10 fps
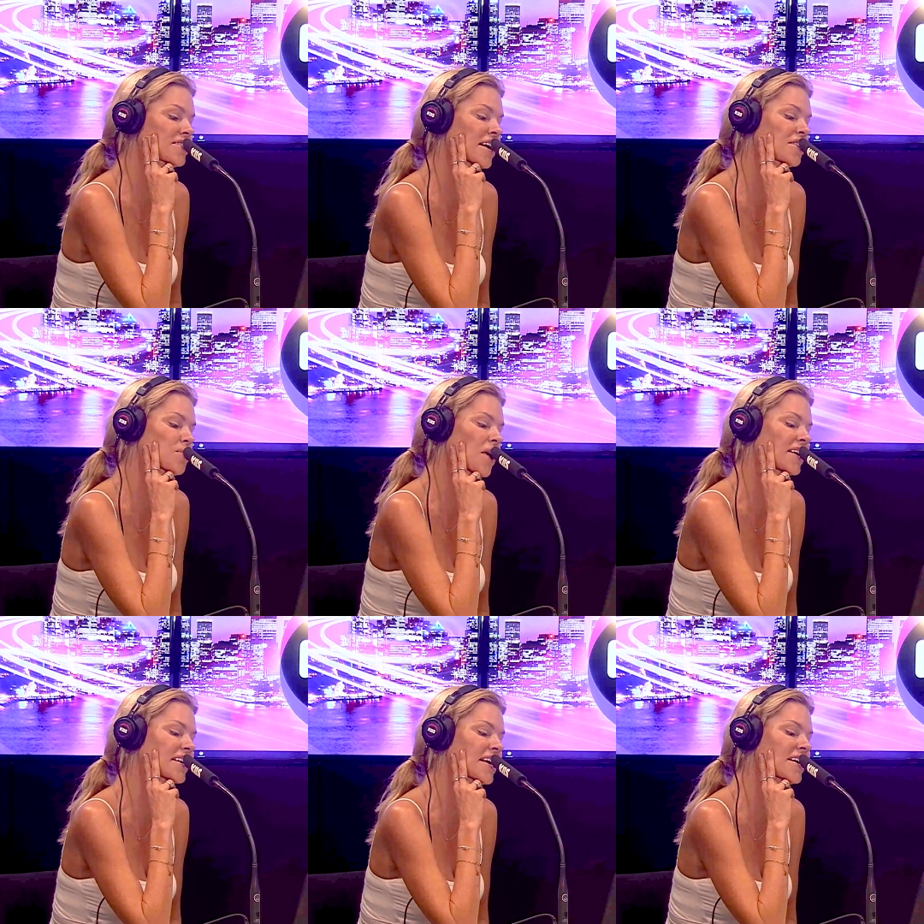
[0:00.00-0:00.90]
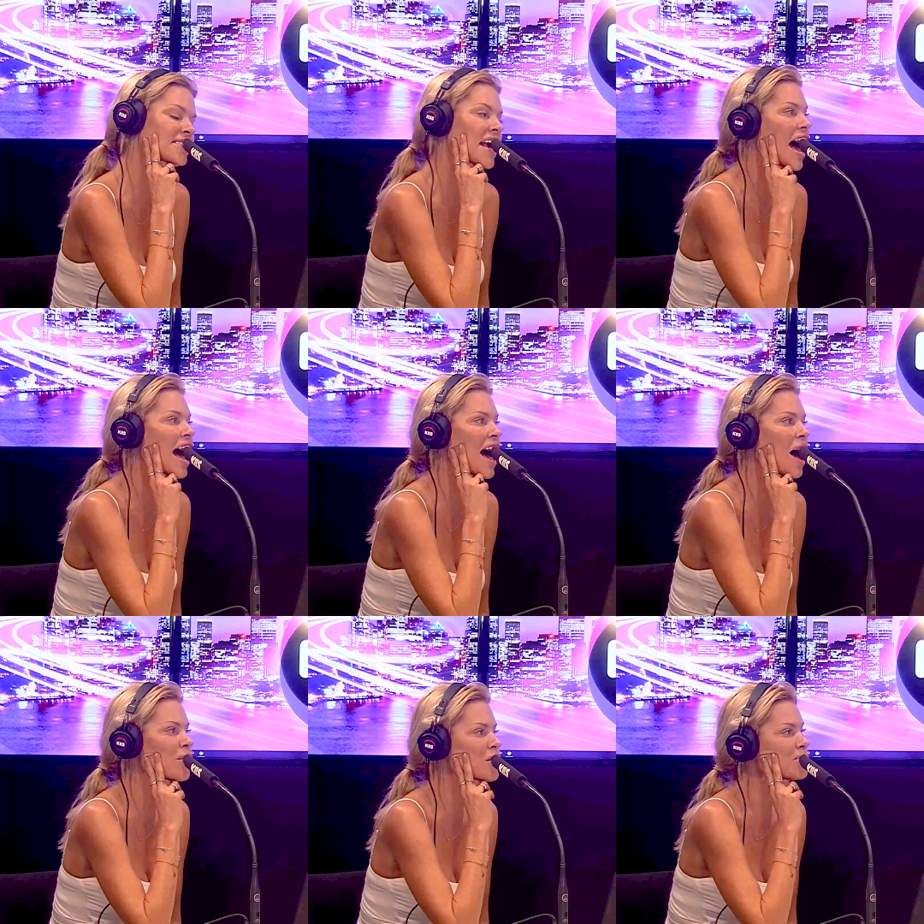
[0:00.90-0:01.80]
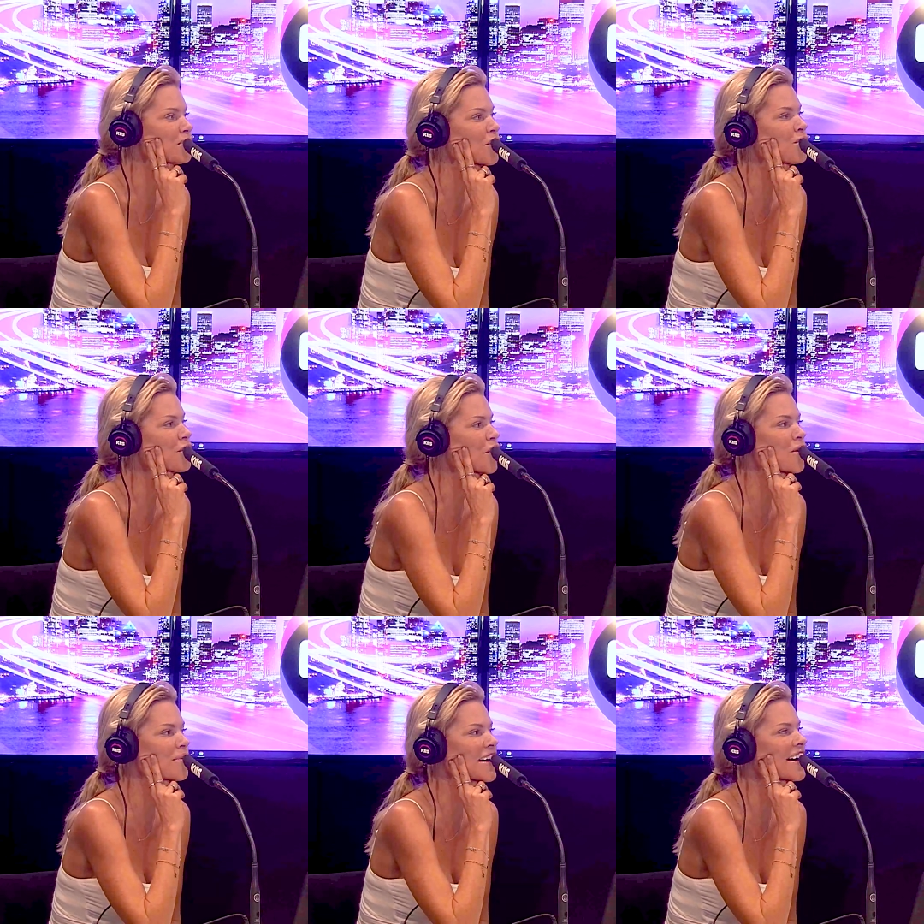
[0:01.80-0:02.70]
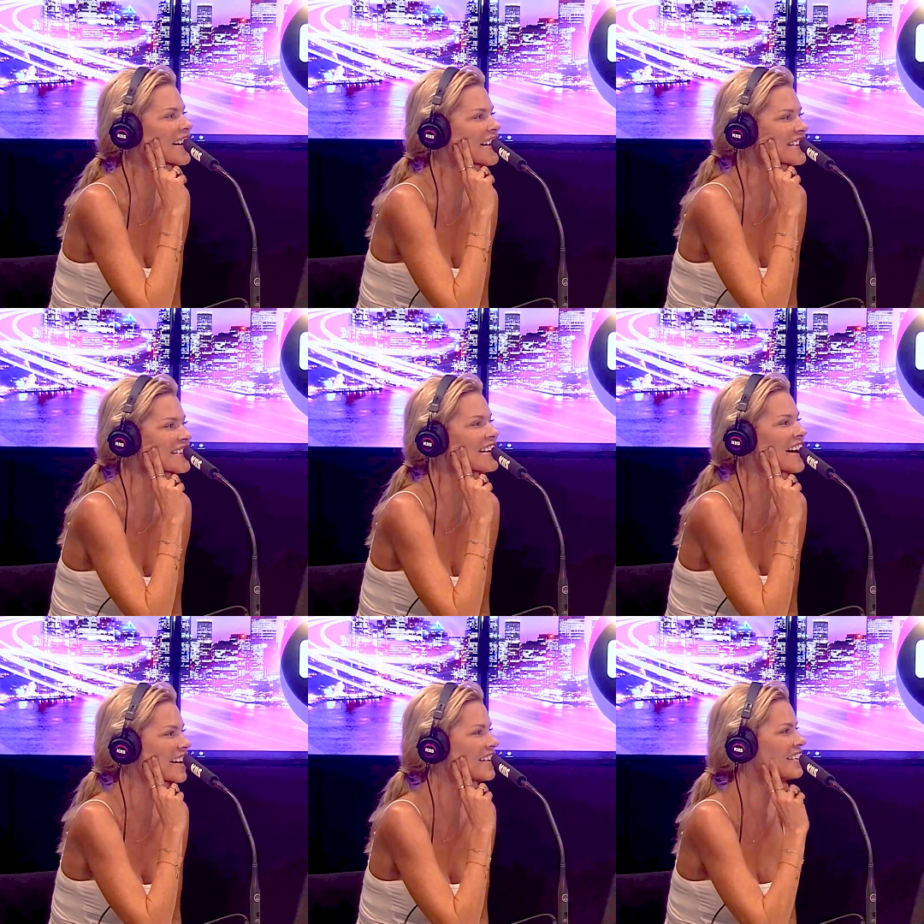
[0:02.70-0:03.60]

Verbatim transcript: with just one kiss, I won't blow your mind.